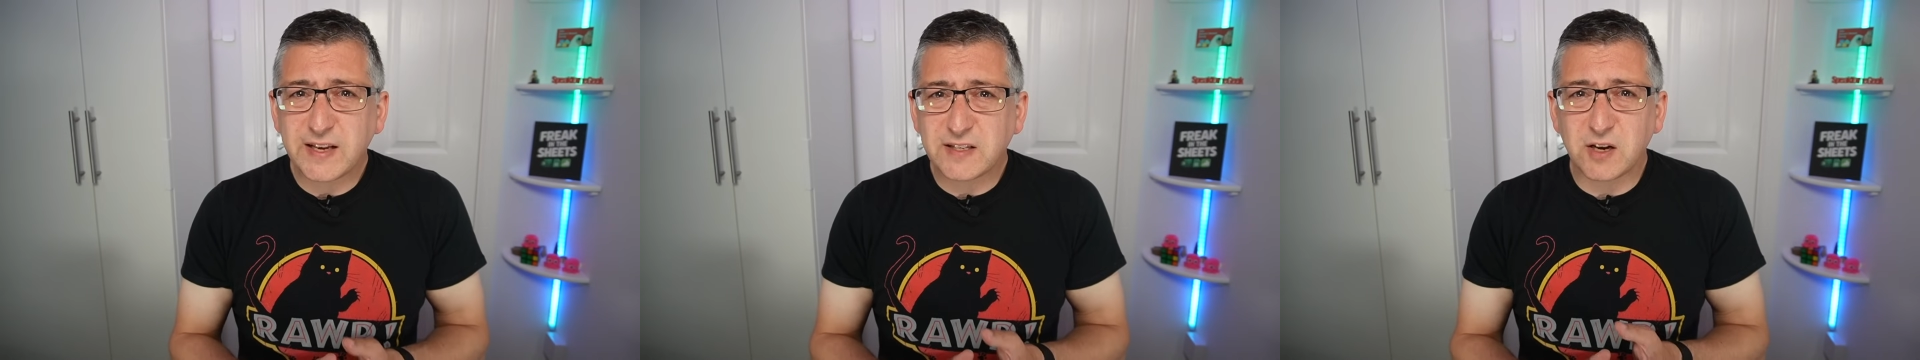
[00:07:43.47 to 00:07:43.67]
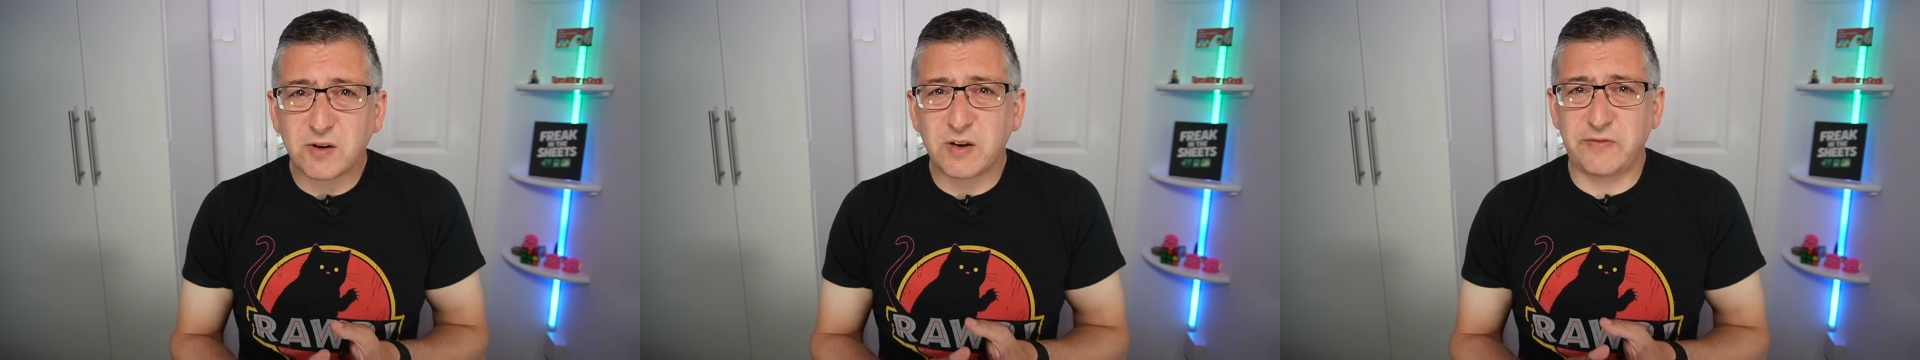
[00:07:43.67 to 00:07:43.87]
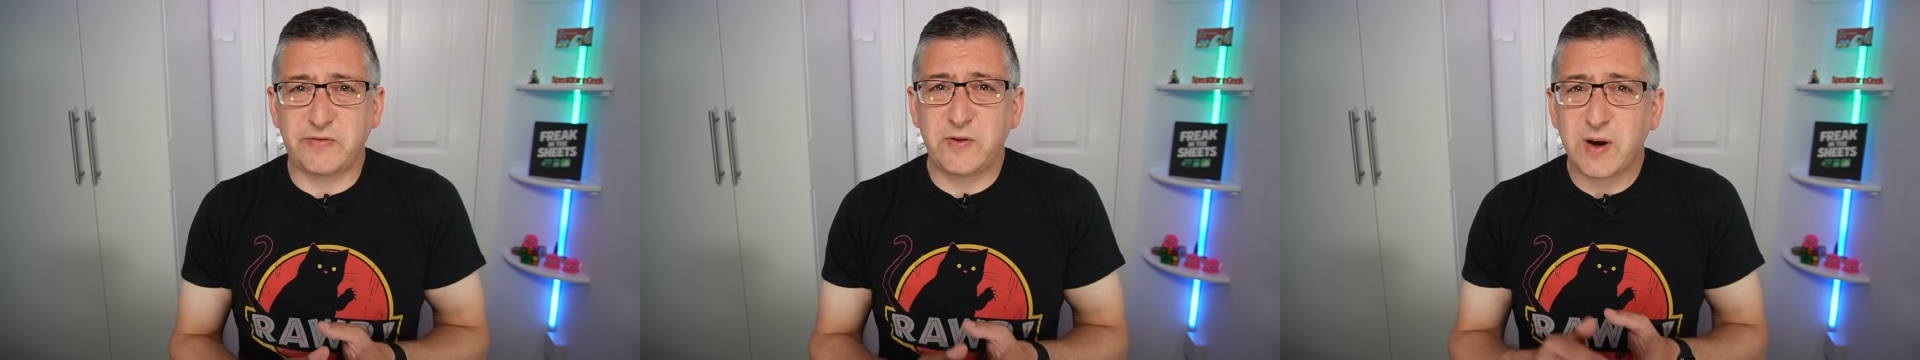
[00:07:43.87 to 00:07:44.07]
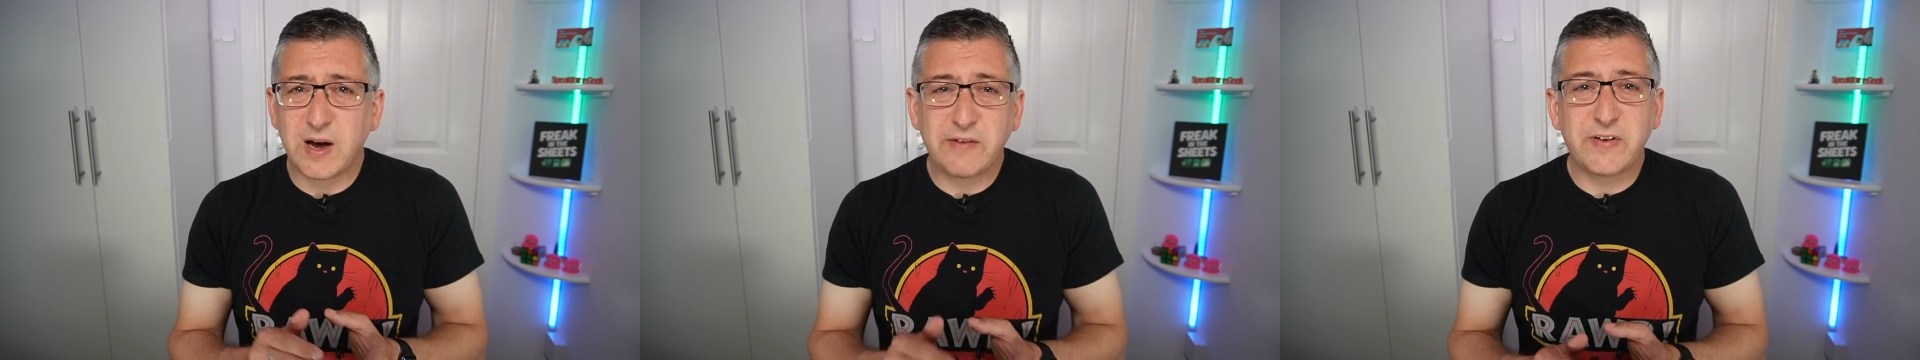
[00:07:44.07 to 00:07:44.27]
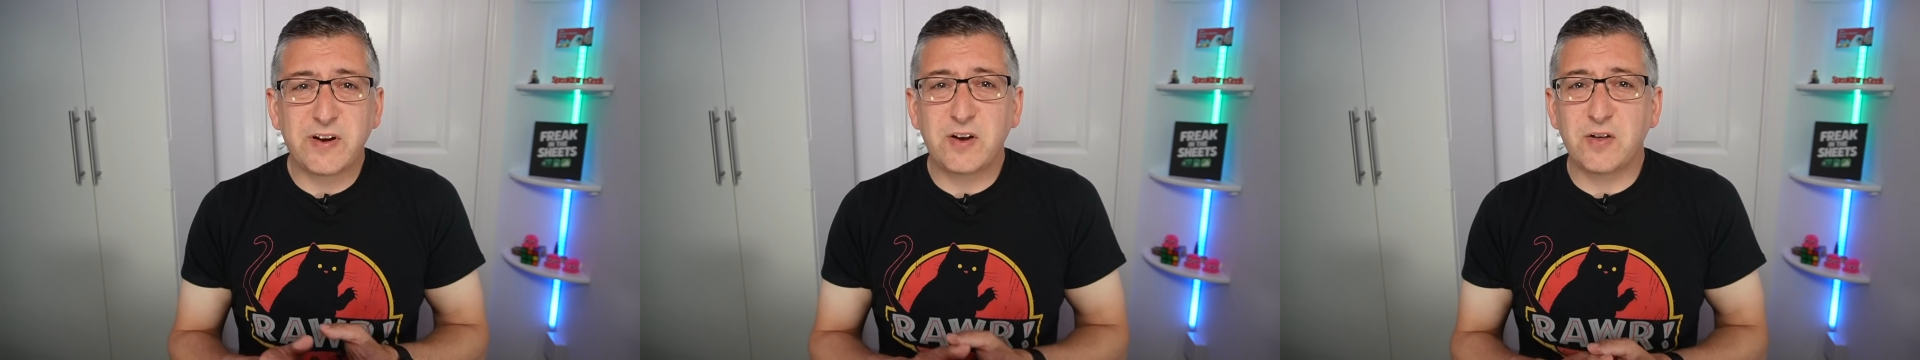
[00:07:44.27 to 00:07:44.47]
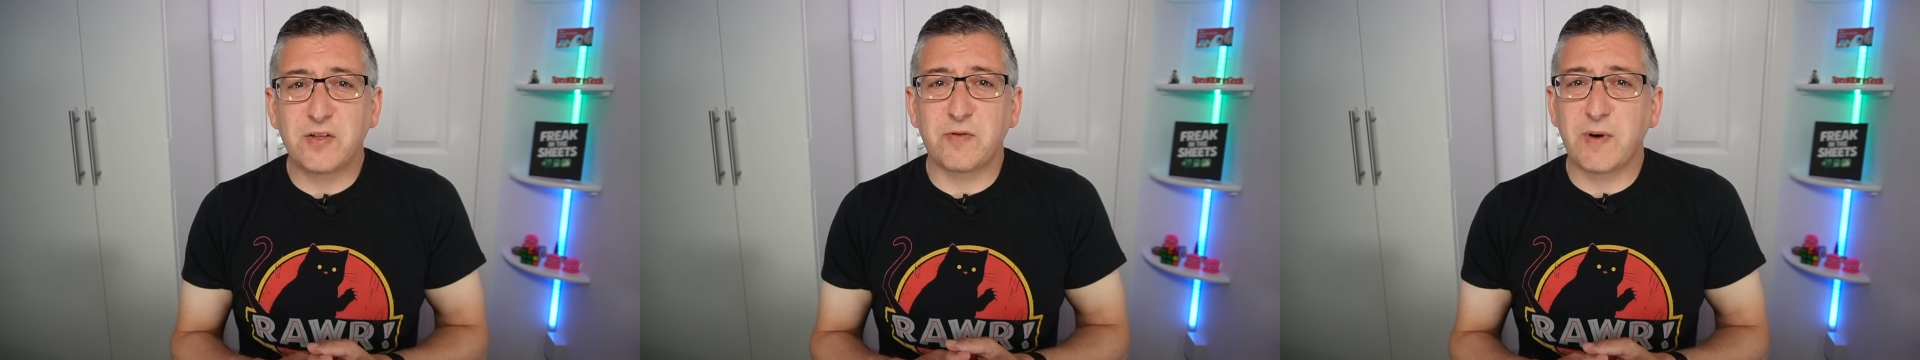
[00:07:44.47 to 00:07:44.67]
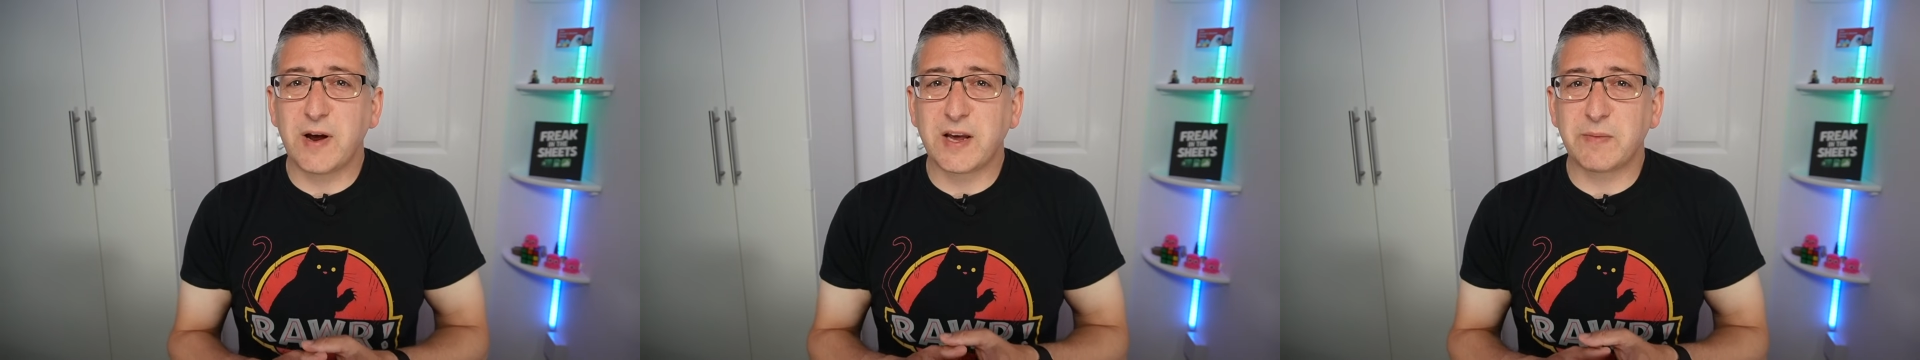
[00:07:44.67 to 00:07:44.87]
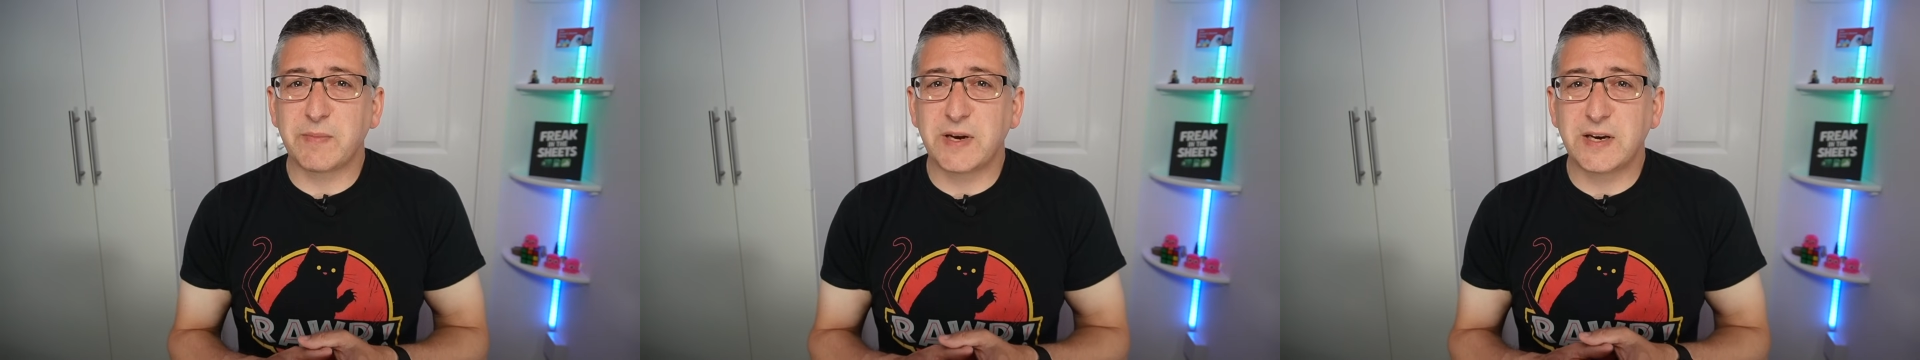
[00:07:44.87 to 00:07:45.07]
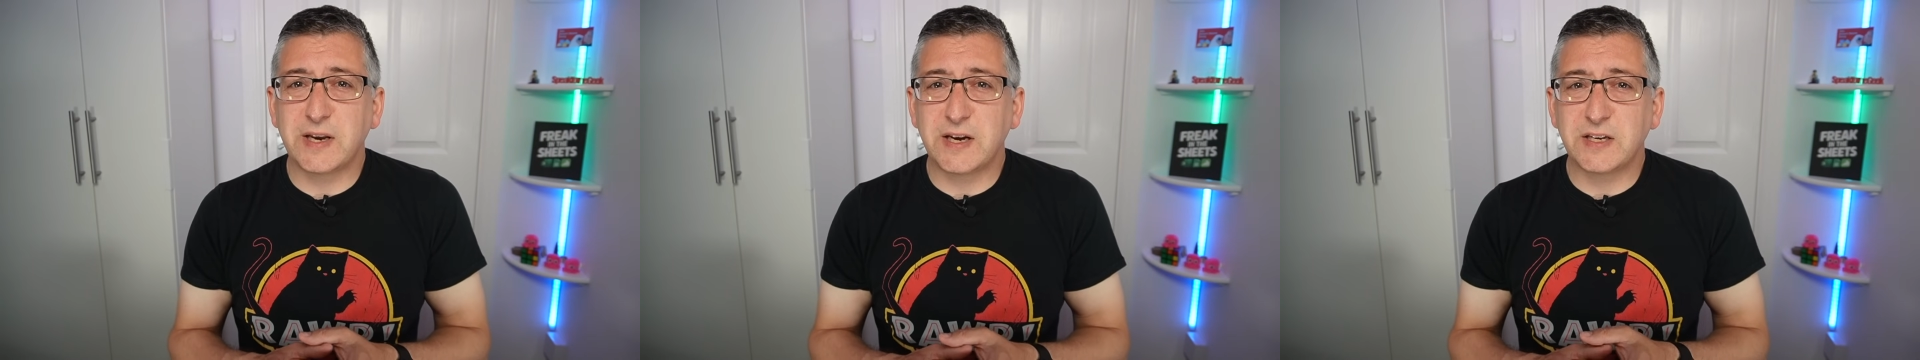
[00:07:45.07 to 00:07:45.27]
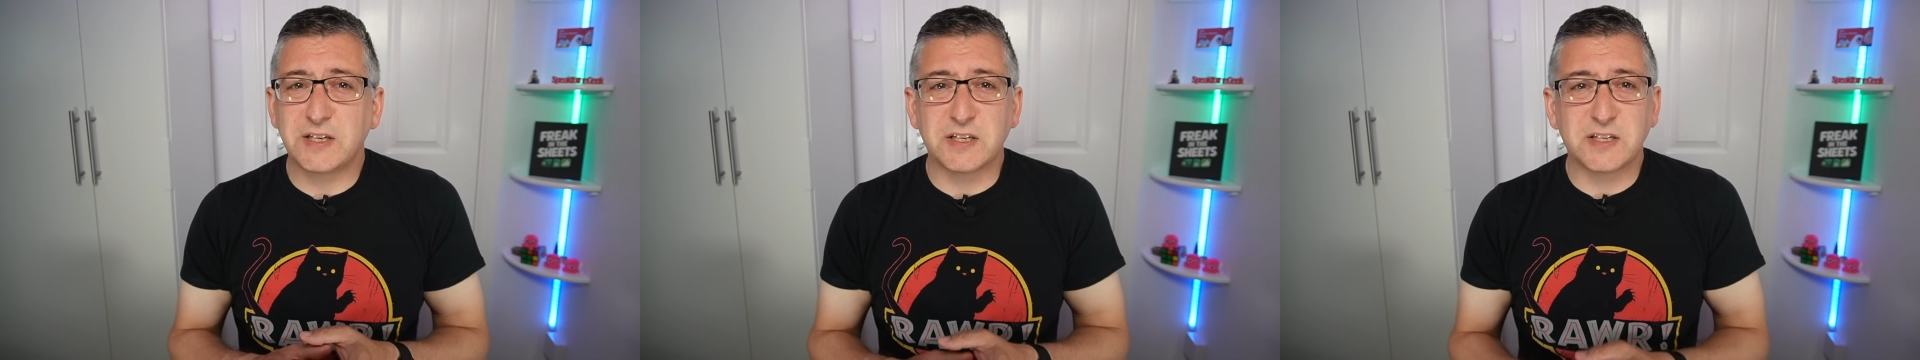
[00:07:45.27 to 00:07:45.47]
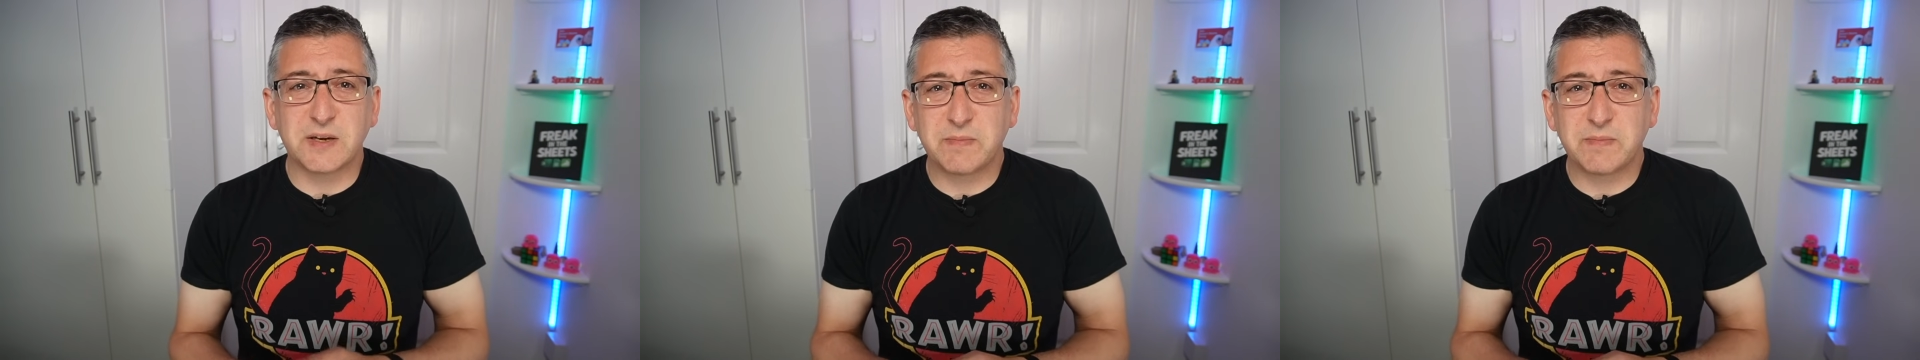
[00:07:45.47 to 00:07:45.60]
so if you have any other recommendations,